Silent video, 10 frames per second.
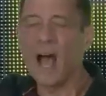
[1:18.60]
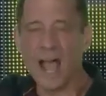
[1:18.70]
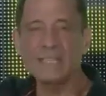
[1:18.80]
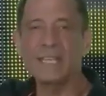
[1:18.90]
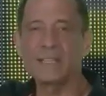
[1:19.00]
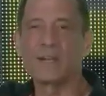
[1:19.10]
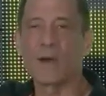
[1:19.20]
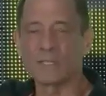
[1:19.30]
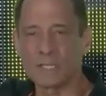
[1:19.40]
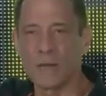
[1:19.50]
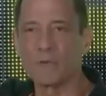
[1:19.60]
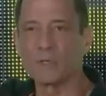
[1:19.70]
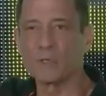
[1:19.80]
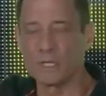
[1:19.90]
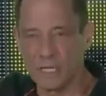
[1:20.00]
I think there are some
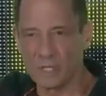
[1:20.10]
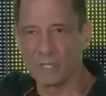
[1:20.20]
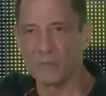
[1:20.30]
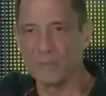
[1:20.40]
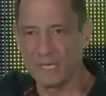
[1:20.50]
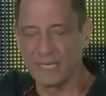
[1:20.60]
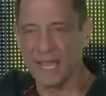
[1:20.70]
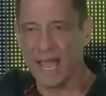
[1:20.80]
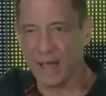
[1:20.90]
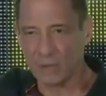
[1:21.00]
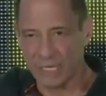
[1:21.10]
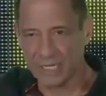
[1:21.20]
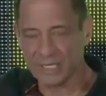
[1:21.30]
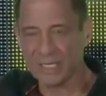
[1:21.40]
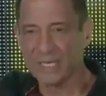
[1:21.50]
traditional media
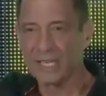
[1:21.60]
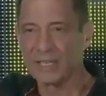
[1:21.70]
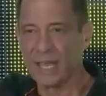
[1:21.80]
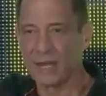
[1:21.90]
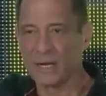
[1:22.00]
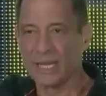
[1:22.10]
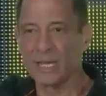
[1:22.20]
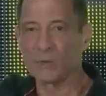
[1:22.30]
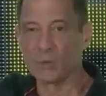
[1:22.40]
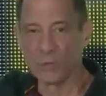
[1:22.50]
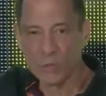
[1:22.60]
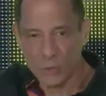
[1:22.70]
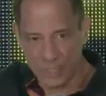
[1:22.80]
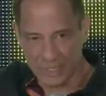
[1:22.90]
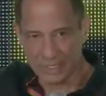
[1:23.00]
outlets that are getting
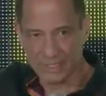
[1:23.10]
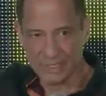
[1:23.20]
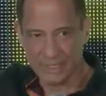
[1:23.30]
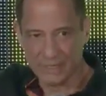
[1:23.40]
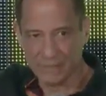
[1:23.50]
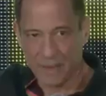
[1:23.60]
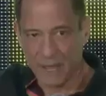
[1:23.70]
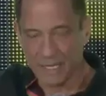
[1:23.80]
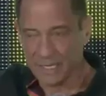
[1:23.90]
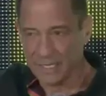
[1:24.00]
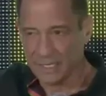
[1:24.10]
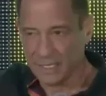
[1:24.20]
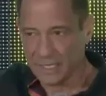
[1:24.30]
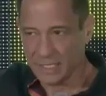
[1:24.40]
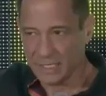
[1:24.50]
ruined by
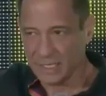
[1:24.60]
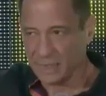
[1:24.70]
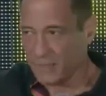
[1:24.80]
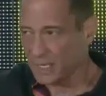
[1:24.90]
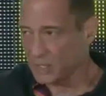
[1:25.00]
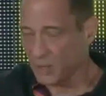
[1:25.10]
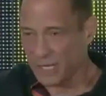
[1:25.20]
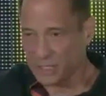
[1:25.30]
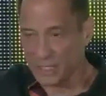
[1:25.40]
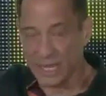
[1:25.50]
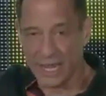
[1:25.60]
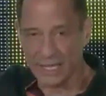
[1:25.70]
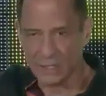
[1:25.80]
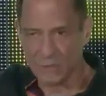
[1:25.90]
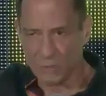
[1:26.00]
this administration,
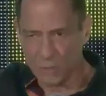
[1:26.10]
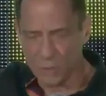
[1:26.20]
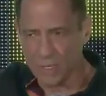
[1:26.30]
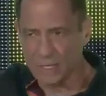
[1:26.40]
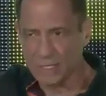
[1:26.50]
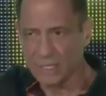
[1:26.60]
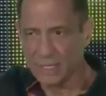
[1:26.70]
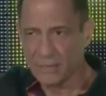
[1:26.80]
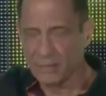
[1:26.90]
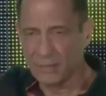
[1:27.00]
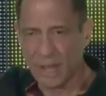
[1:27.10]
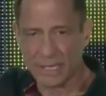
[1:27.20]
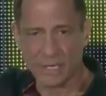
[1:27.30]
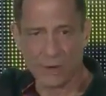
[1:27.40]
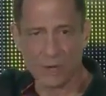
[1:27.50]
and it ruined by
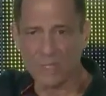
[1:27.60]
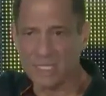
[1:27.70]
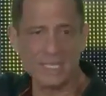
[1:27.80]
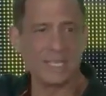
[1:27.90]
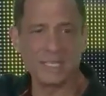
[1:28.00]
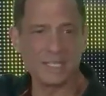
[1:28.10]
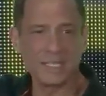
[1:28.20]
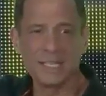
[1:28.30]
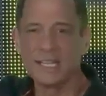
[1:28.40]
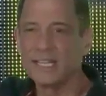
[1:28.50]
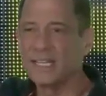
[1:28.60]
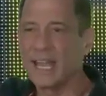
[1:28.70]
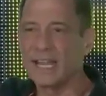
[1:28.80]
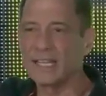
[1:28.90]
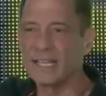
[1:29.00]
their own deeds,
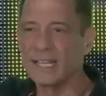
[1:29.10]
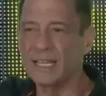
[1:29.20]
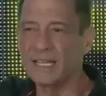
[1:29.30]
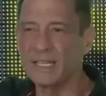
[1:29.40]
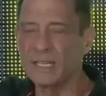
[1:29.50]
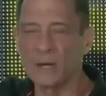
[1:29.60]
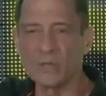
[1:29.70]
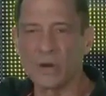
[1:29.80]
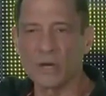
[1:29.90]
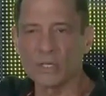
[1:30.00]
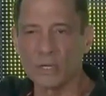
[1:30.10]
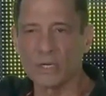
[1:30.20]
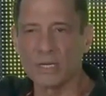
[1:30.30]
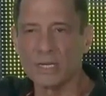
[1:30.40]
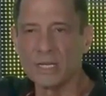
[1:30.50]
that, you know, there are
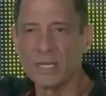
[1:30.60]
certain